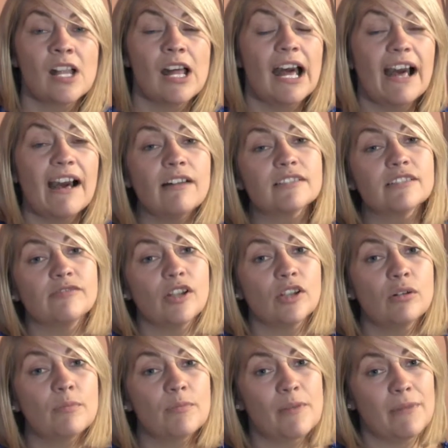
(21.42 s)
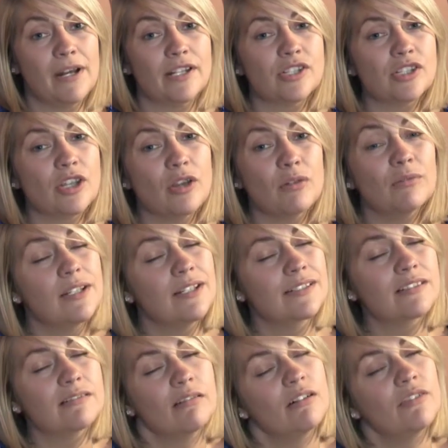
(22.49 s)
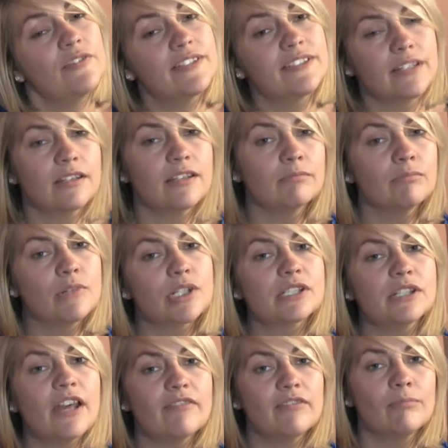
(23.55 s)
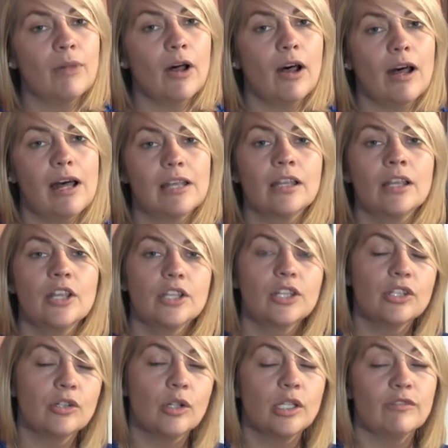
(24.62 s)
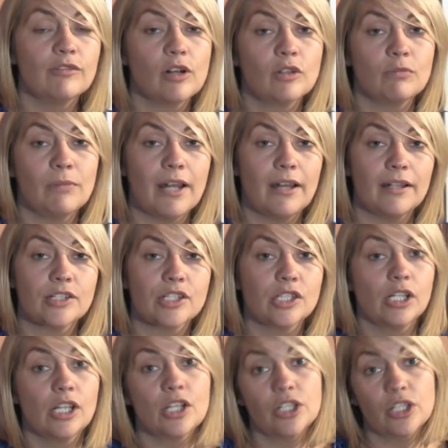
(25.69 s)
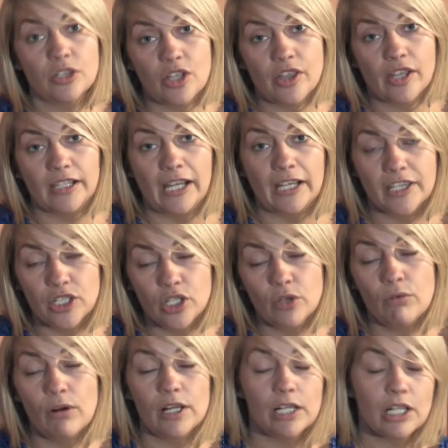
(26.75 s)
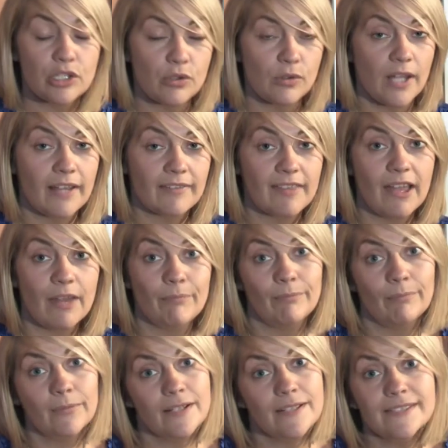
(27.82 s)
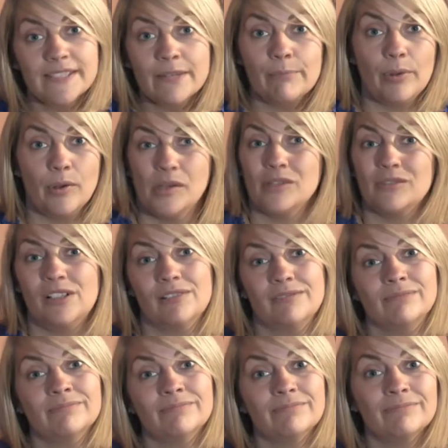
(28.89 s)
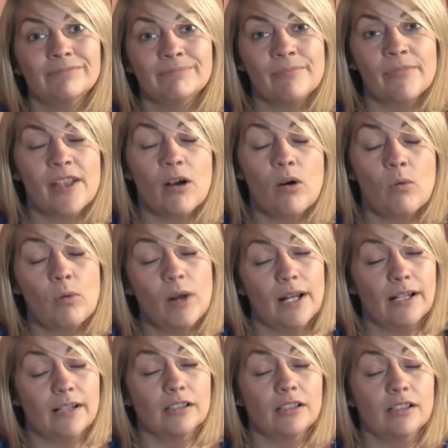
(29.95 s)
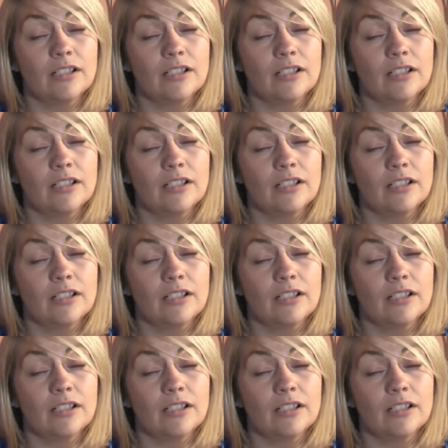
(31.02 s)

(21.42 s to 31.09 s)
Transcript: How to follow up the match though is obviously the most nerving part. You know you've got a match, you know they like you and you like them. Simple. Well,